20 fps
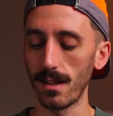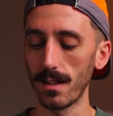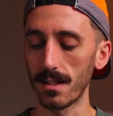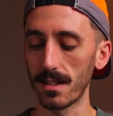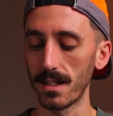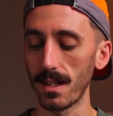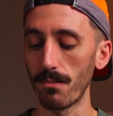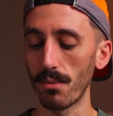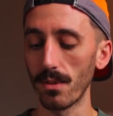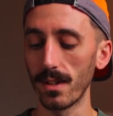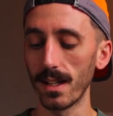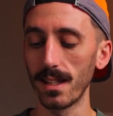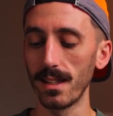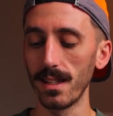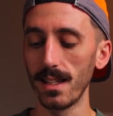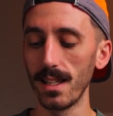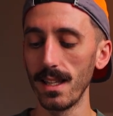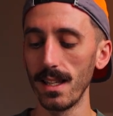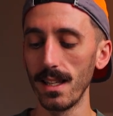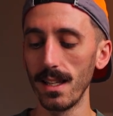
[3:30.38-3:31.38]

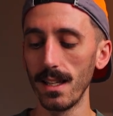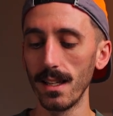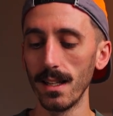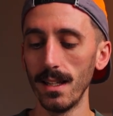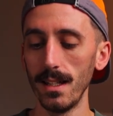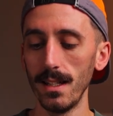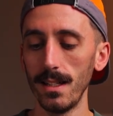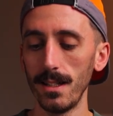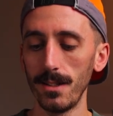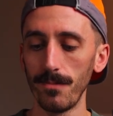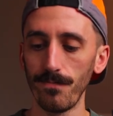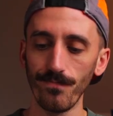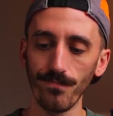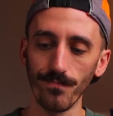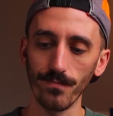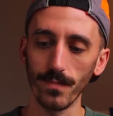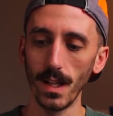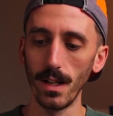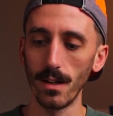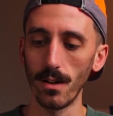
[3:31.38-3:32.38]
separating the,
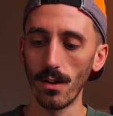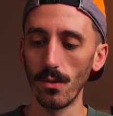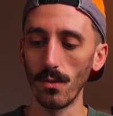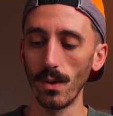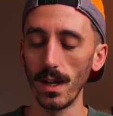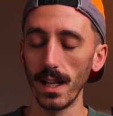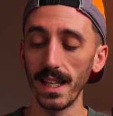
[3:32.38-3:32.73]
you know,